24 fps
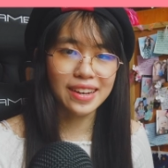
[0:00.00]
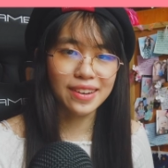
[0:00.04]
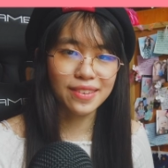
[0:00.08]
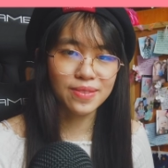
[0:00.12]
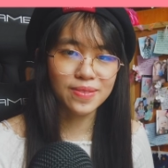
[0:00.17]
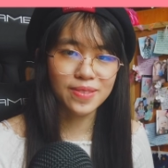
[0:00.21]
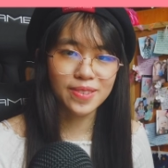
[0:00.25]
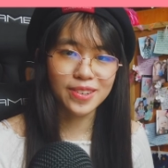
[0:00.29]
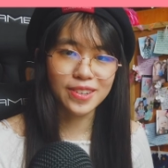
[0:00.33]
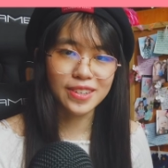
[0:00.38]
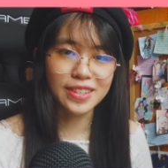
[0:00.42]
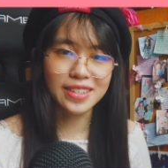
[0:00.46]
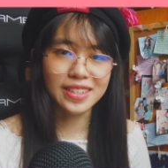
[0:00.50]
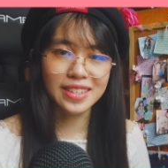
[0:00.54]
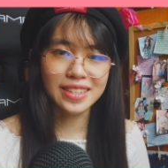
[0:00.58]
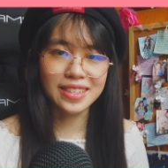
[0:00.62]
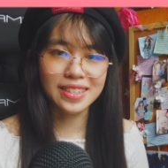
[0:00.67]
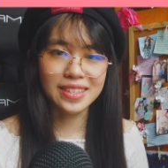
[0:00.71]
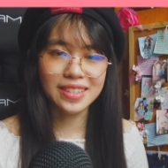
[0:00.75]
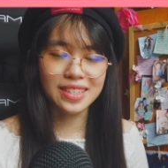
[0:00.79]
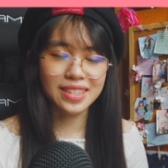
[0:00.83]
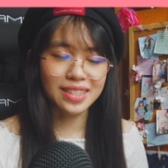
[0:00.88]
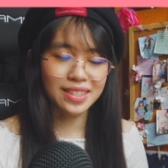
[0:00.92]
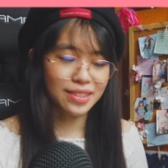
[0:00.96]
out for an
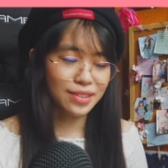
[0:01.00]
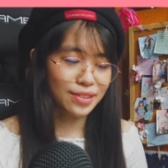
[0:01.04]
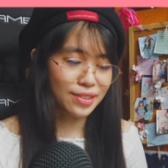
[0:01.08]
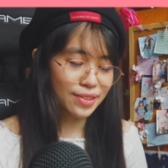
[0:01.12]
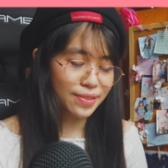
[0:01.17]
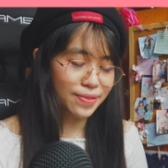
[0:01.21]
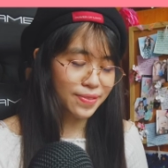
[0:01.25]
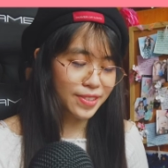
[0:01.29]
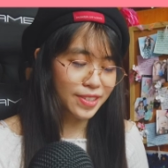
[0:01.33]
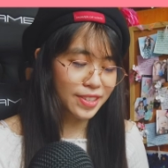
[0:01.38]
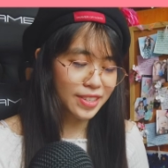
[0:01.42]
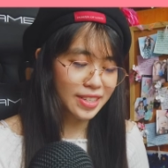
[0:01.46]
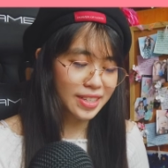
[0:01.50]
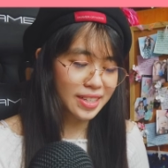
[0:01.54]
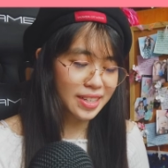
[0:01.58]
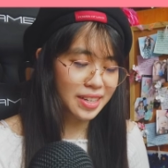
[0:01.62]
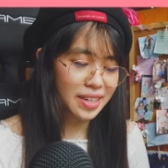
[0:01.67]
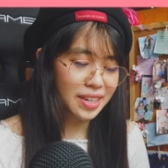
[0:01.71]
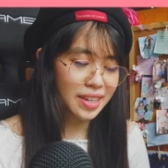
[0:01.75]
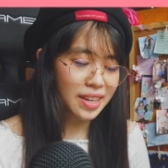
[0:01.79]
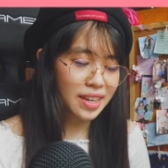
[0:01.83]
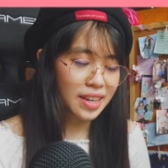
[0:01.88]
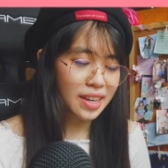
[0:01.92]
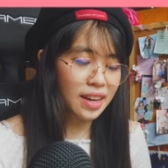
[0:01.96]
uncensored
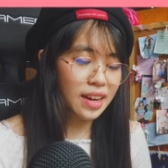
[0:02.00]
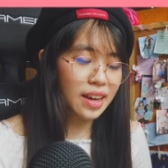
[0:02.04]
version.